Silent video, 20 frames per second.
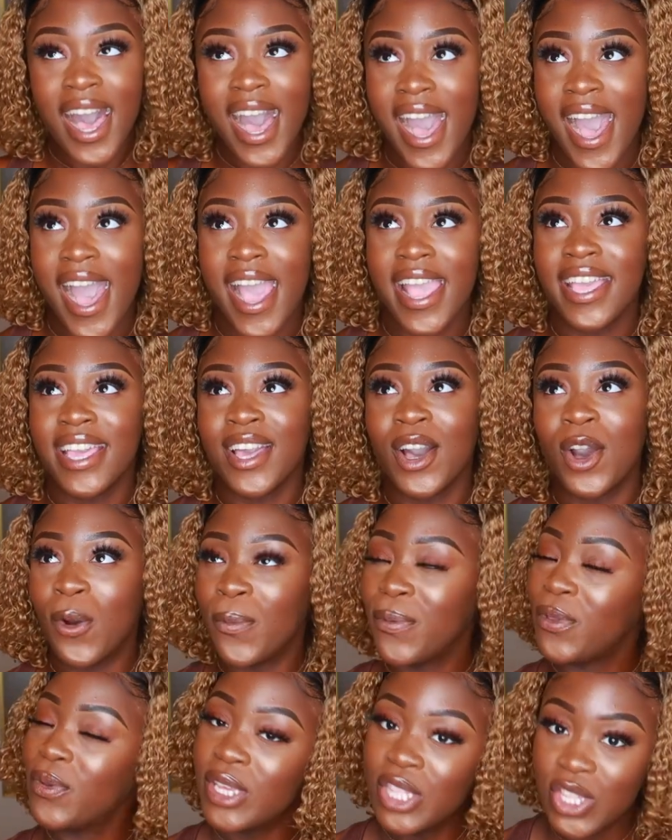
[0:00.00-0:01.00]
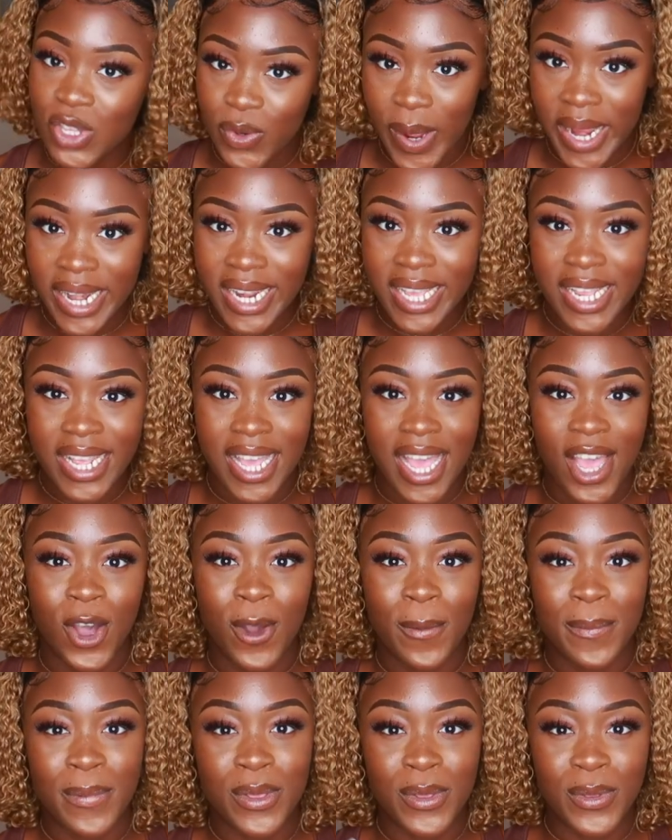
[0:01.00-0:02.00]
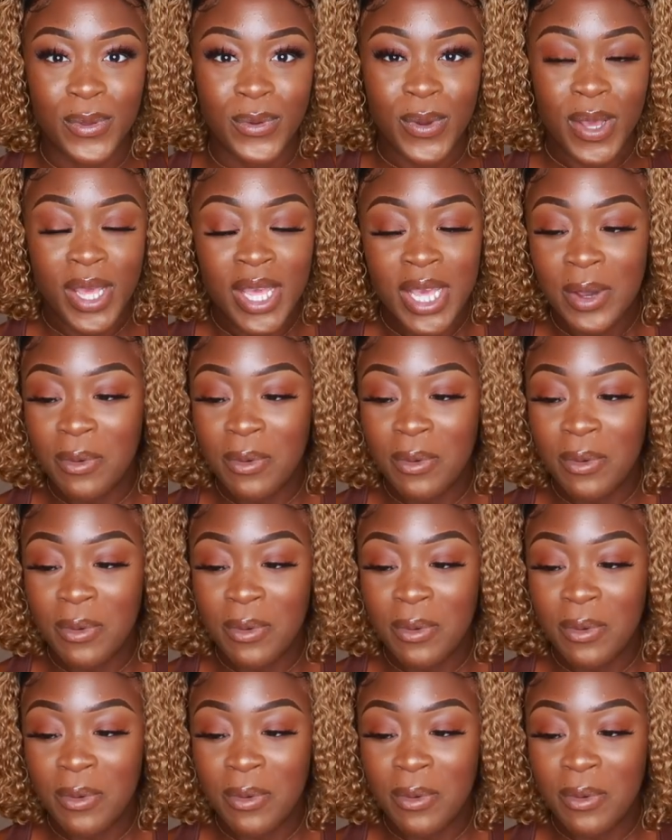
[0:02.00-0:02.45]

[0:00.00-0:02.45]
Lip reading: I hope you enjoyed it. I hope you